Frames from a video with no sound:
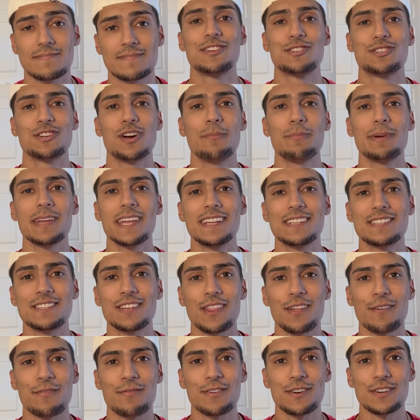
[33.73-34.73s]
Jumping into the
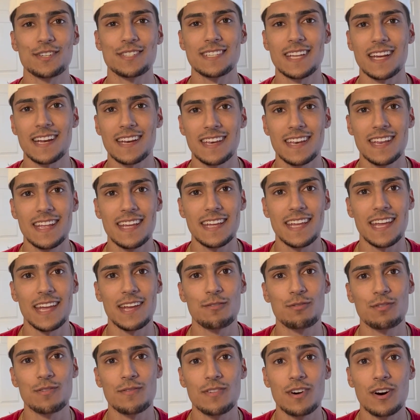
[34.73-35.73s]
first technique, it
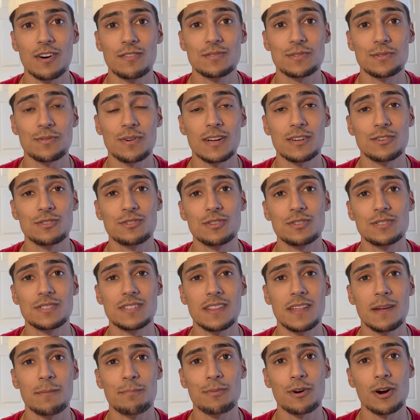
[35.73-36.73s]
revolves around choosing
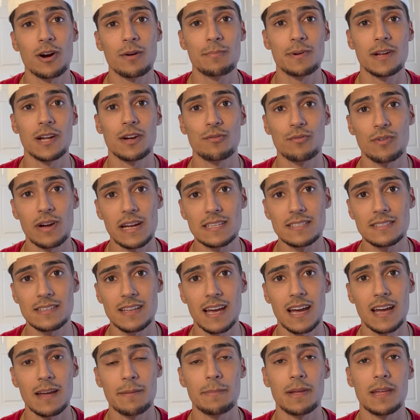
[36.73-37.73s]
the appropriate rest
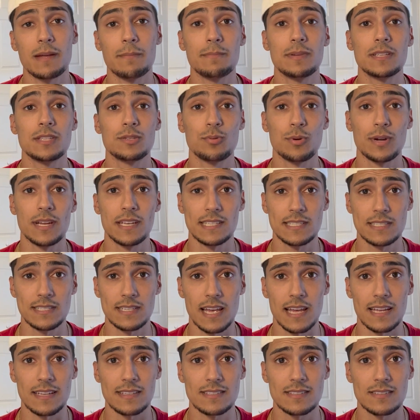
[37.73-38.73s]
time in between
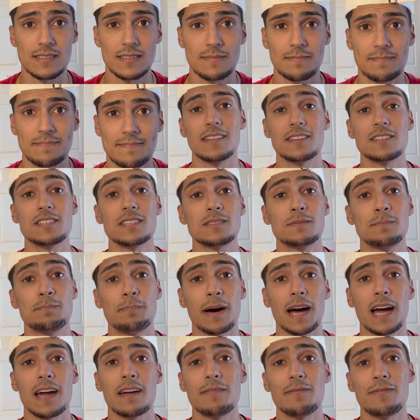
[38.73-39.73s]
sets. This is
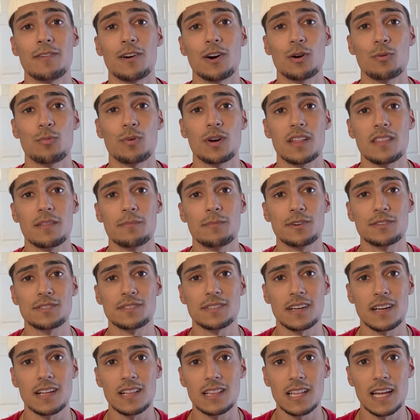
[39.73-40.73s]
by far one of the most
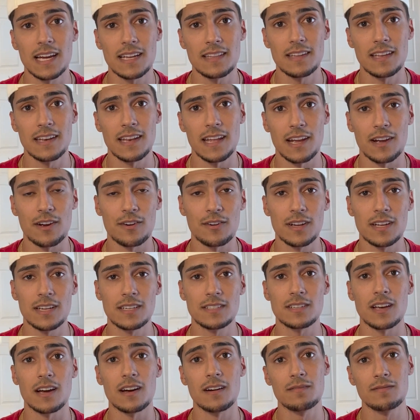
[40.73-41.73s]
neglected areas
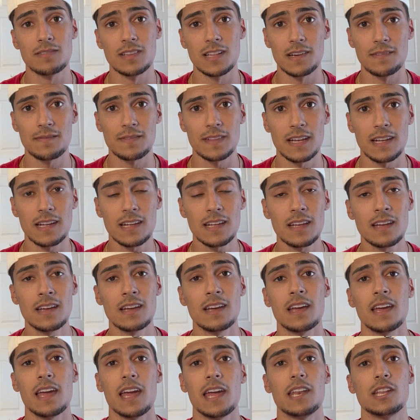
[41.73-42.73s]
of lifting,
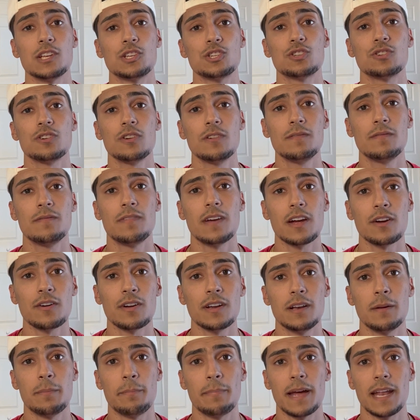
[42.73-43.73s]
and it should vary
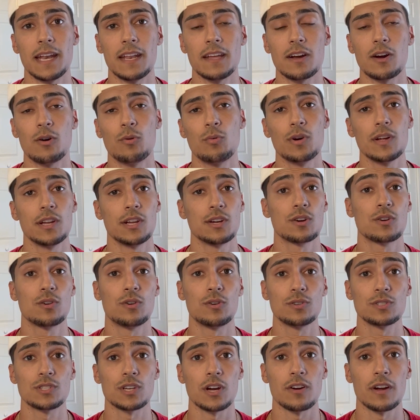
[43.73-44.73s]
depending on what your
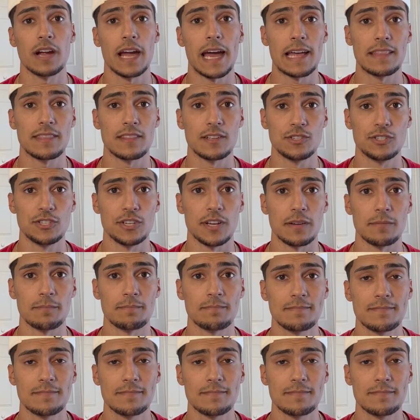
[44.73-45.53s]
goals are at the gym.